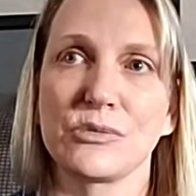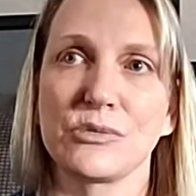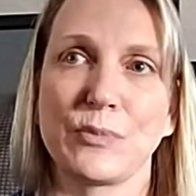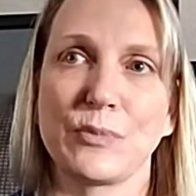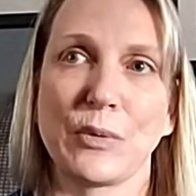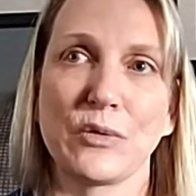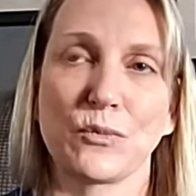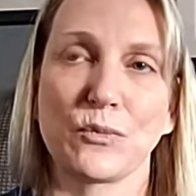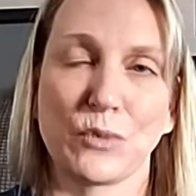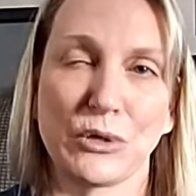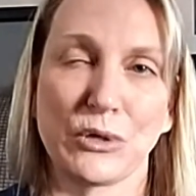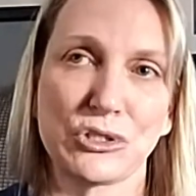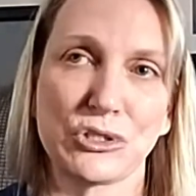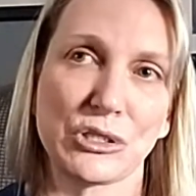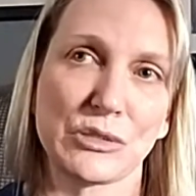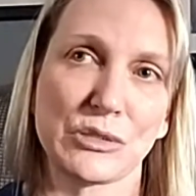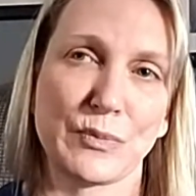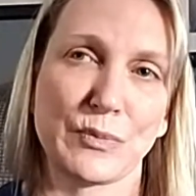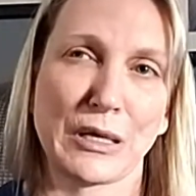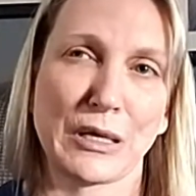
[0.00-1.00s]
We
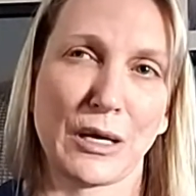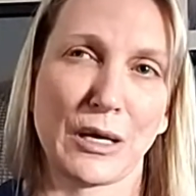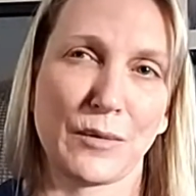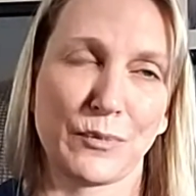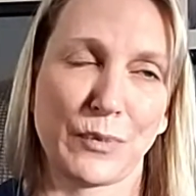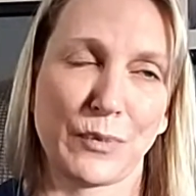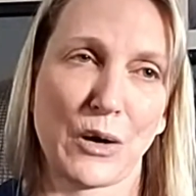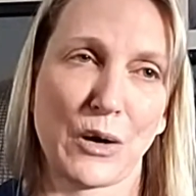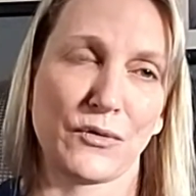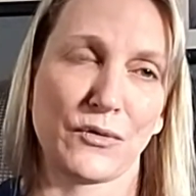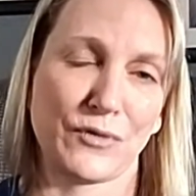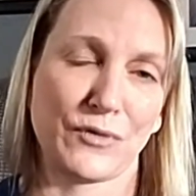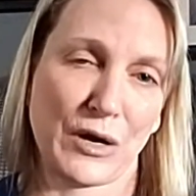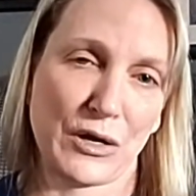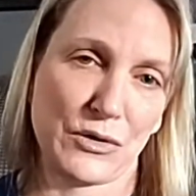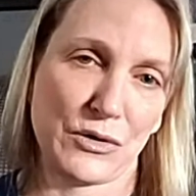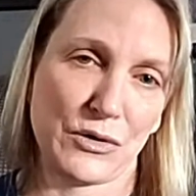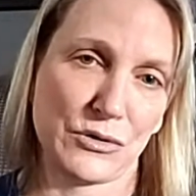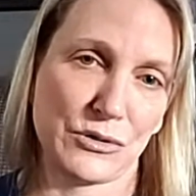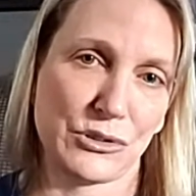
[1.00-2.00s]
just became part of
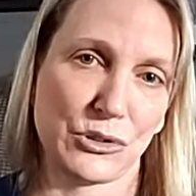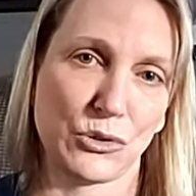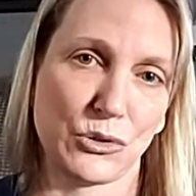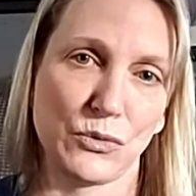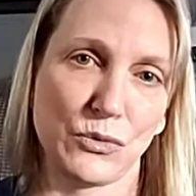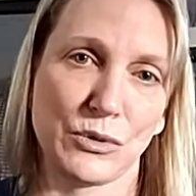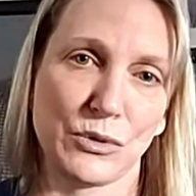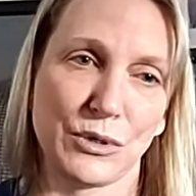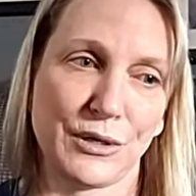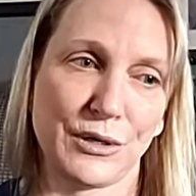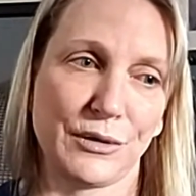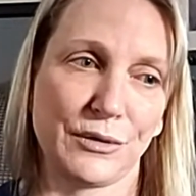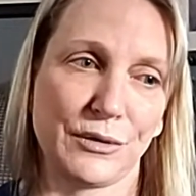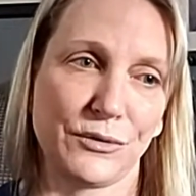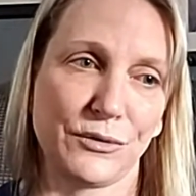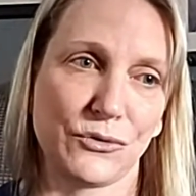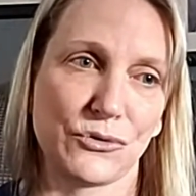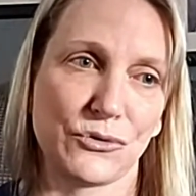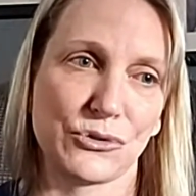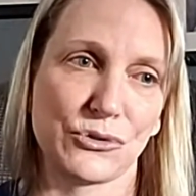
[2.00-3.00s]
Fire's union,
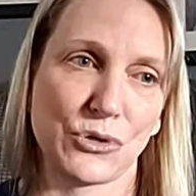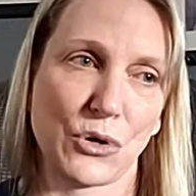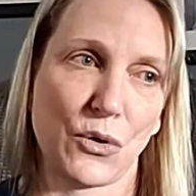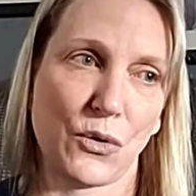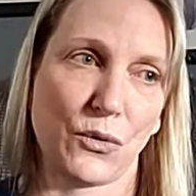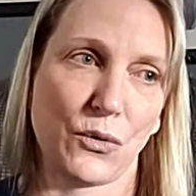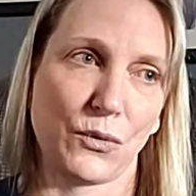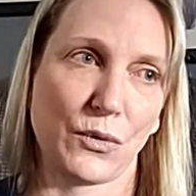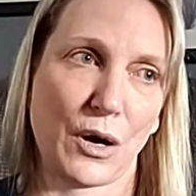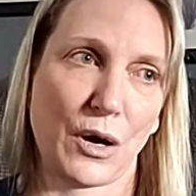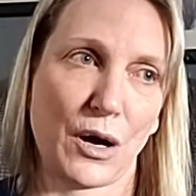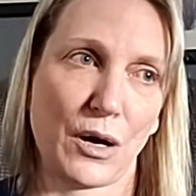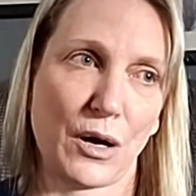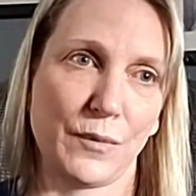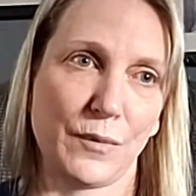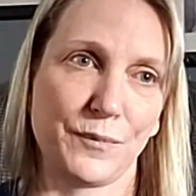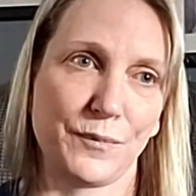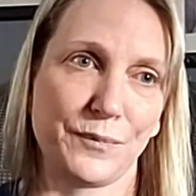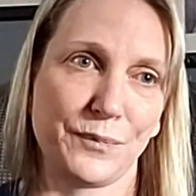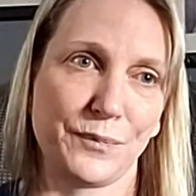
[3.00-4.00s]
so
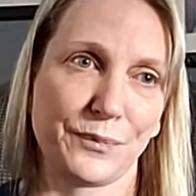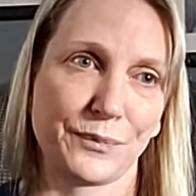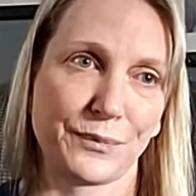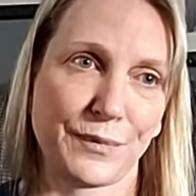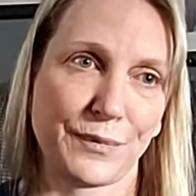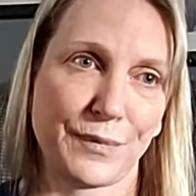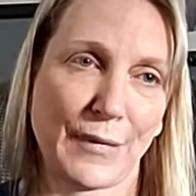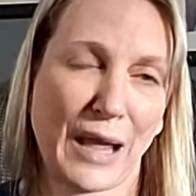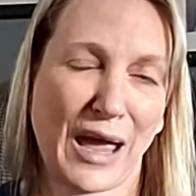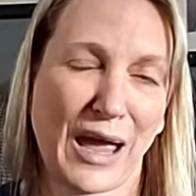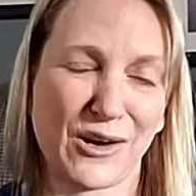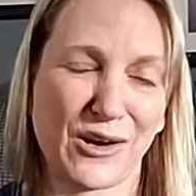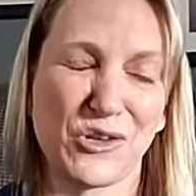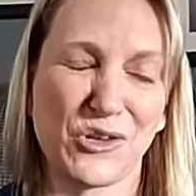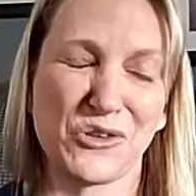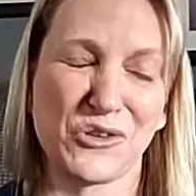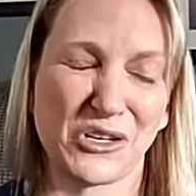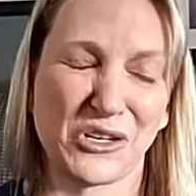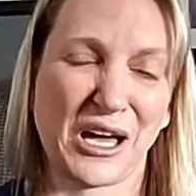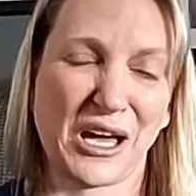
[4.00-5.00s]
our
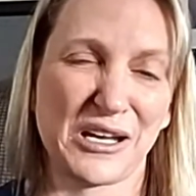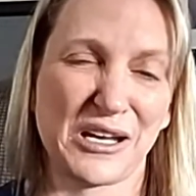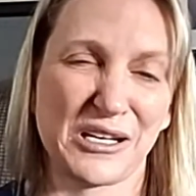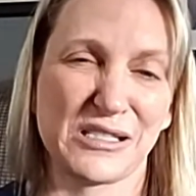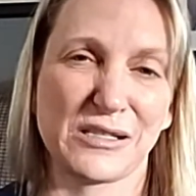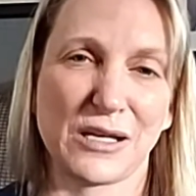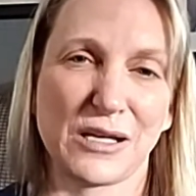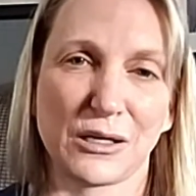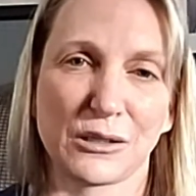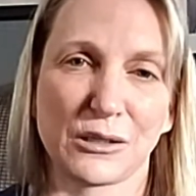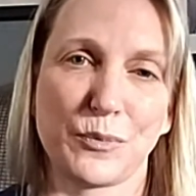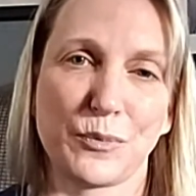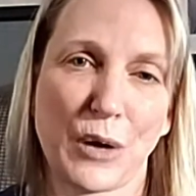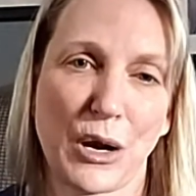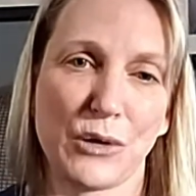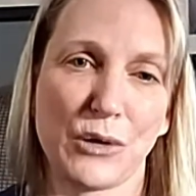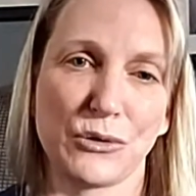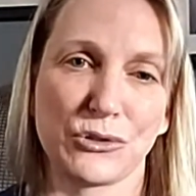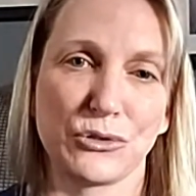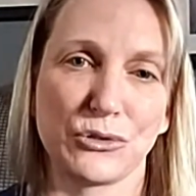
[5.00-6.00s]
union kind of sucked
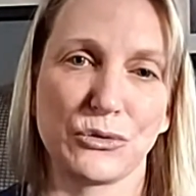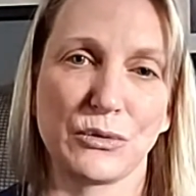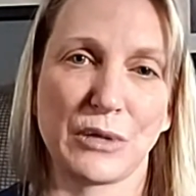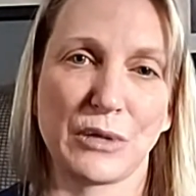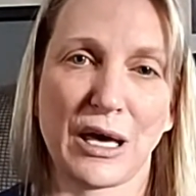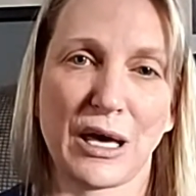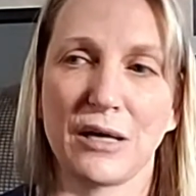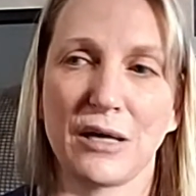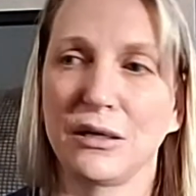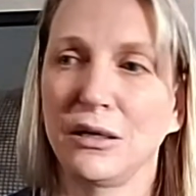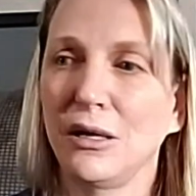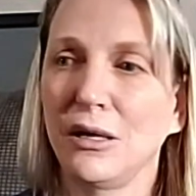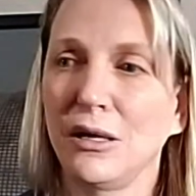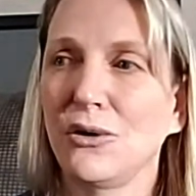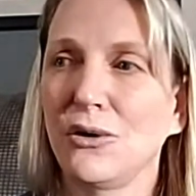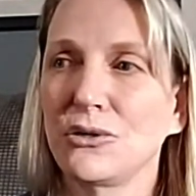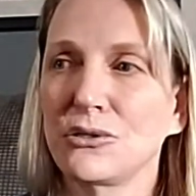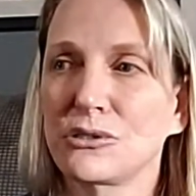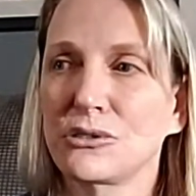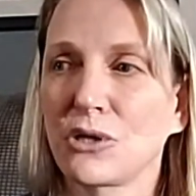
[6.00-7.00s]
prior to that.
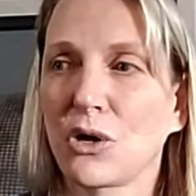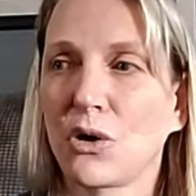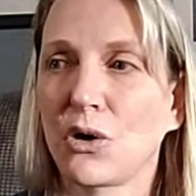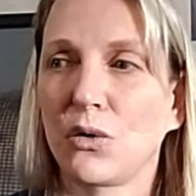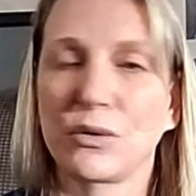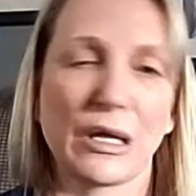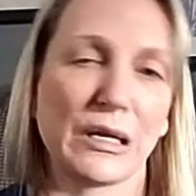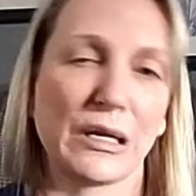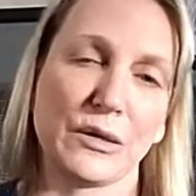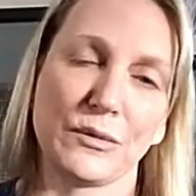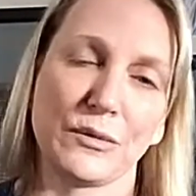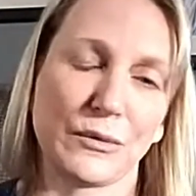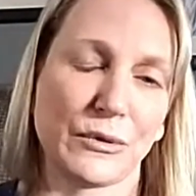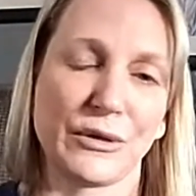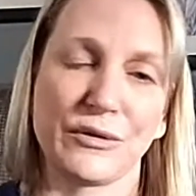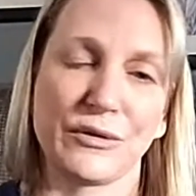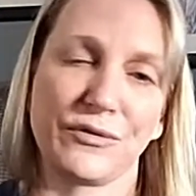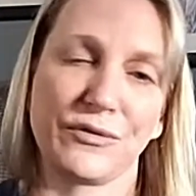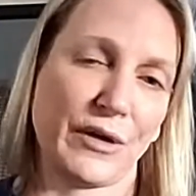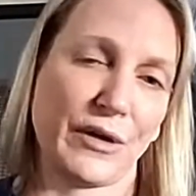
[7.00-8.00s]
So they didn't really
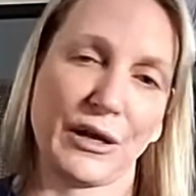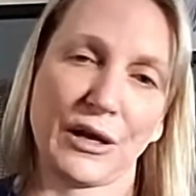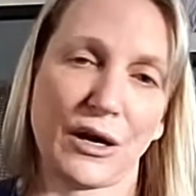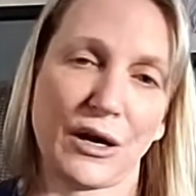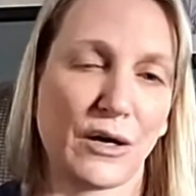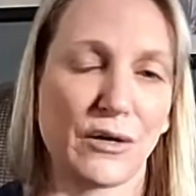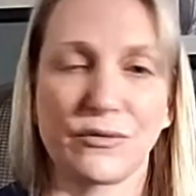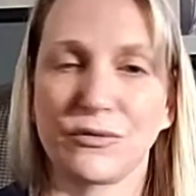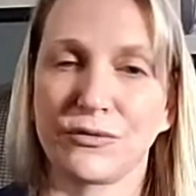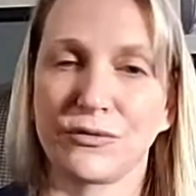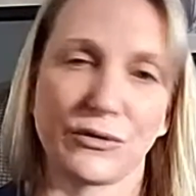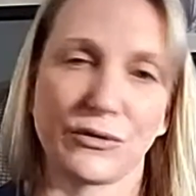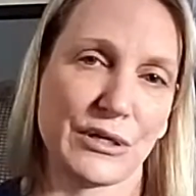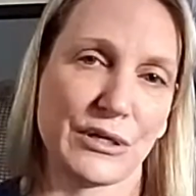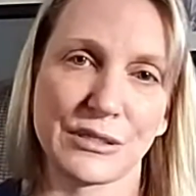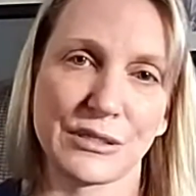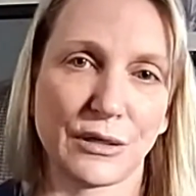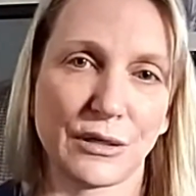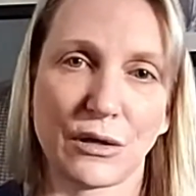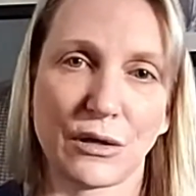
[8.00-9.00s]
fight hard for us at all.